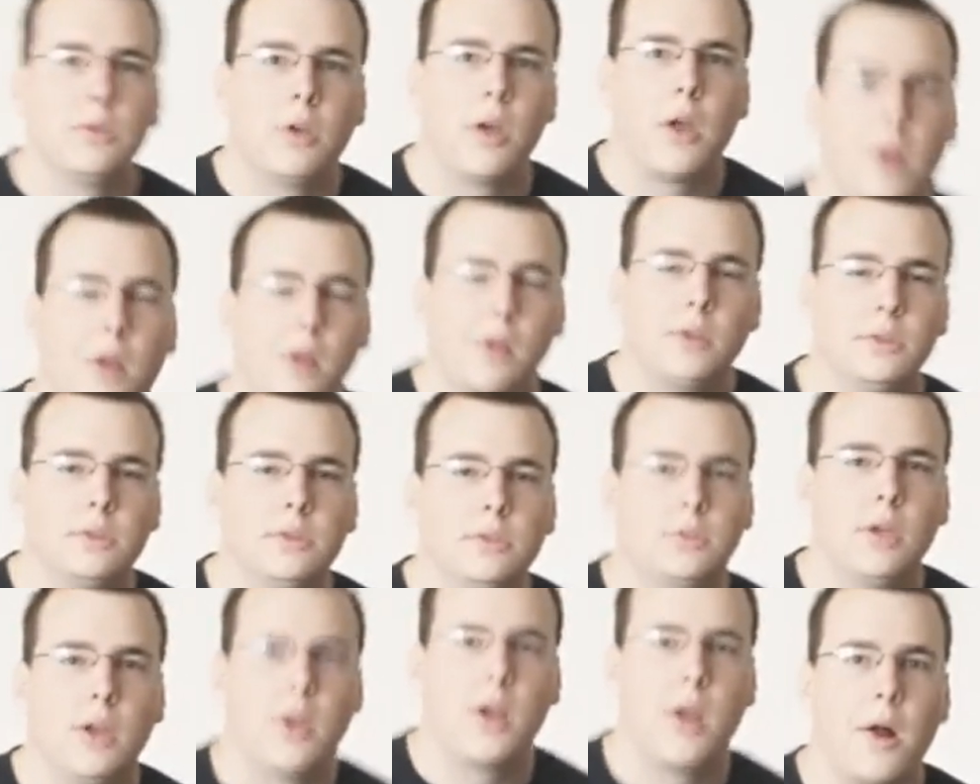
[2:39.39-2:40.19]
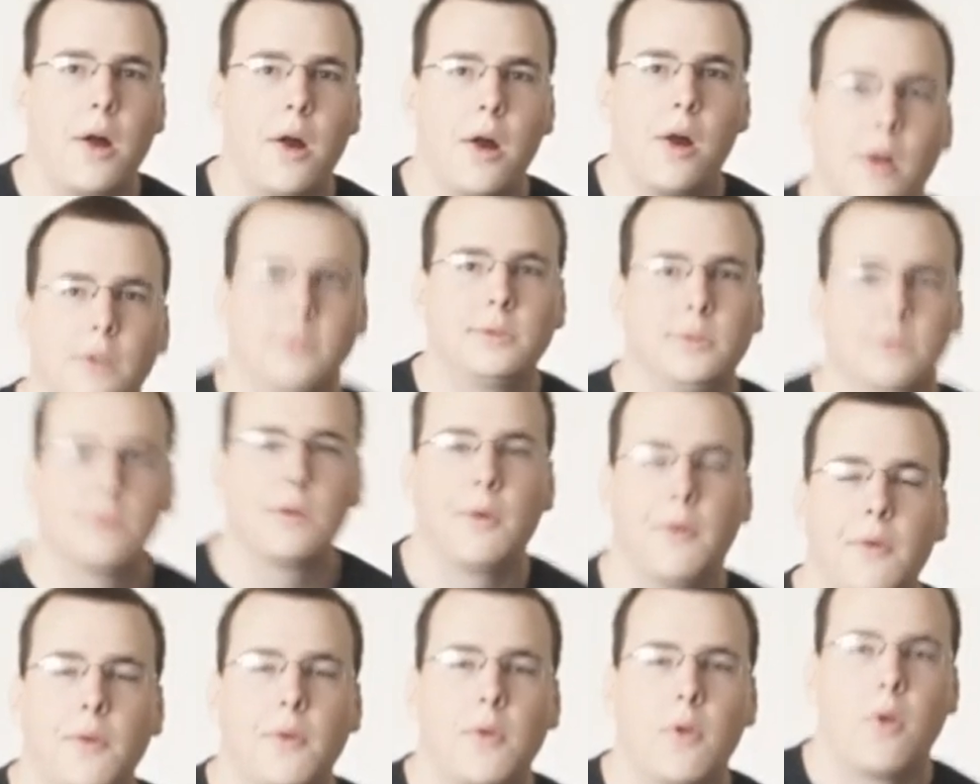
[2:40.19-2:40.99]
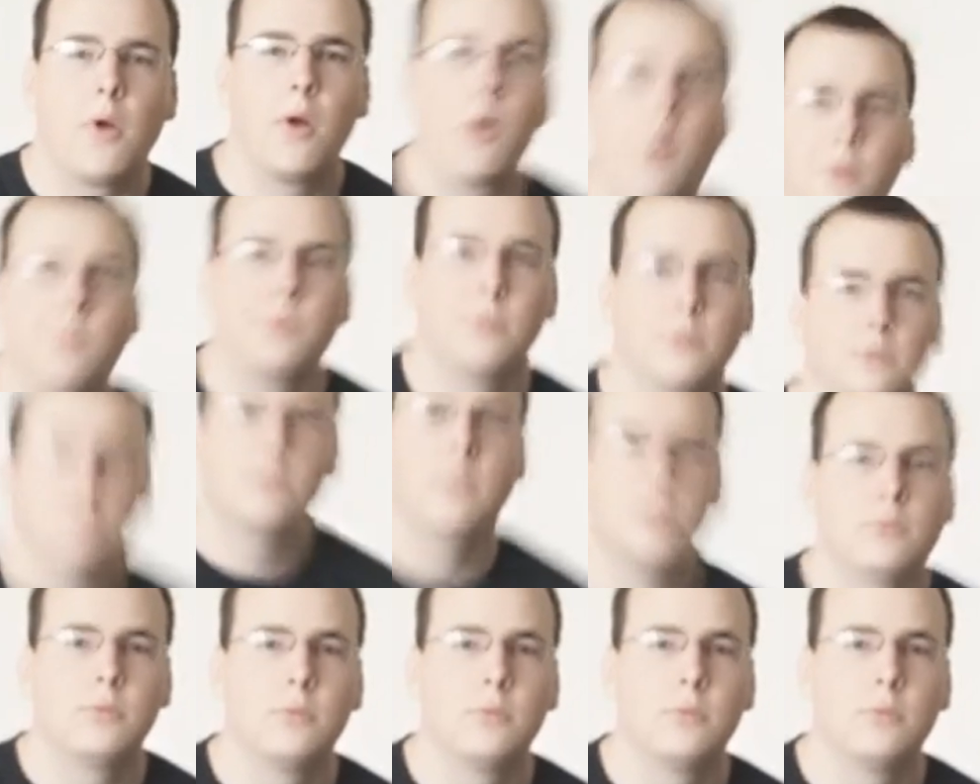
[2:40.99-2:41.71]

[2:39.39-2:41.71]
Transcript: and Theory as teammates? This is an interview, if you didn't know.